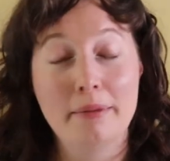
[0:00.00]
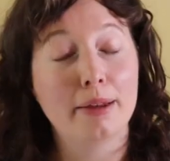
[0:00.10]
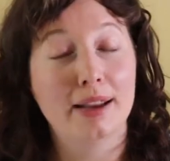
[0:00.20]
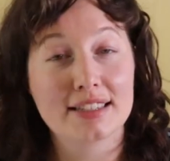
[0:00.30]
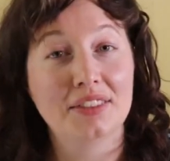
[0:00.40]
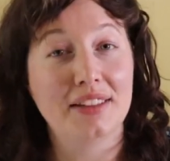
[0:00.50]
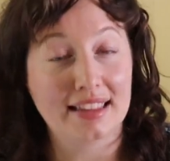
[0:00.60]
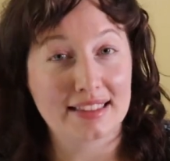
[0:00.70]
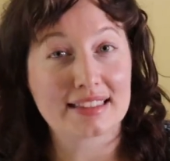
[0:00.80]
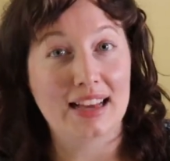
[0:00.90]
to make myself
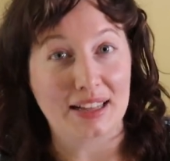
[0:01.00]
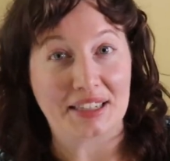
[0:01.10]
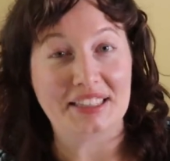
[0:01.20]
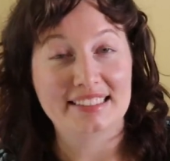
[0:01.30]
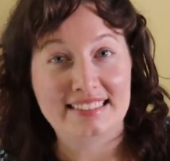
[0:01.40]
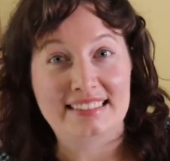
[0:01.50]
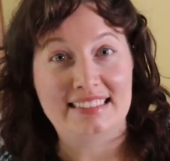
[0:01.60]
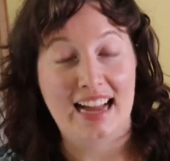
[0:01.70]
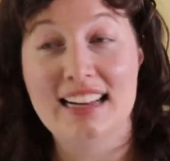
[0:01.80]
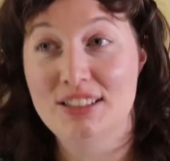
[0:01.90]
like this color.
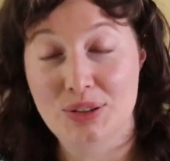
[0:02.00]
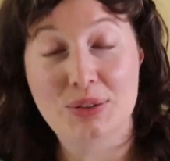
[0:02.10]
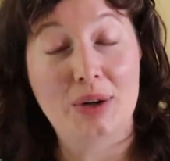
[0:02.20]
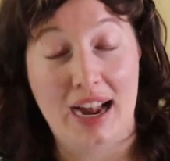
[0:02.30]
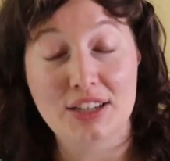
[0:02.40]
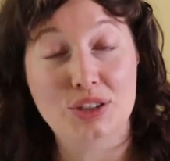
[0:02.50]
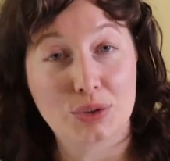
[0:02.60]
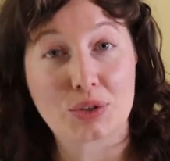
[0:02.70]
I do, I do